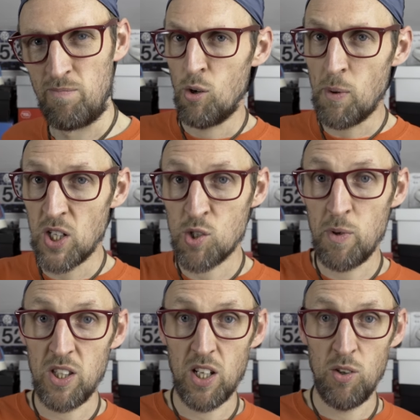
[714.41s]
It reminds
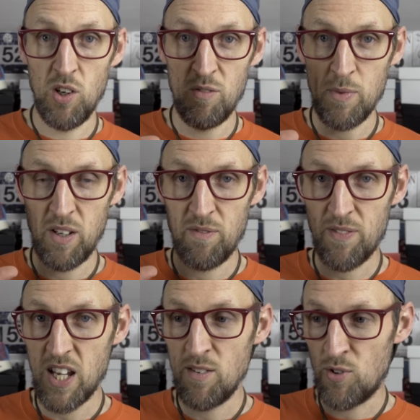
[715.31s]
me though of my
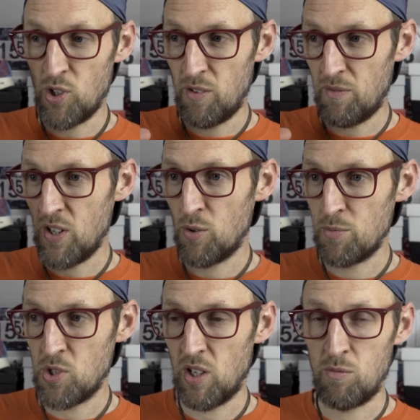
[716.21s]
favourite
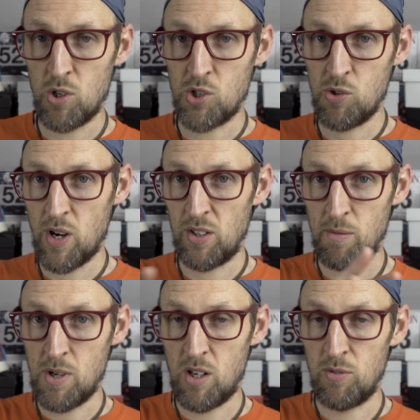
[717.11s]
films that I've watched throughout
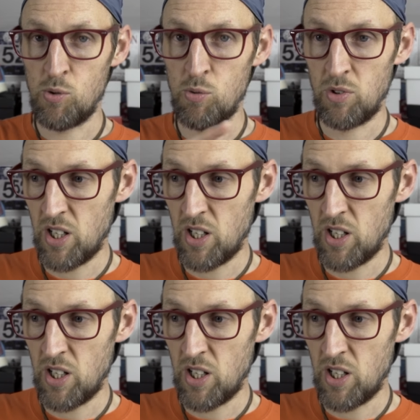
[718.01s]
the Marvel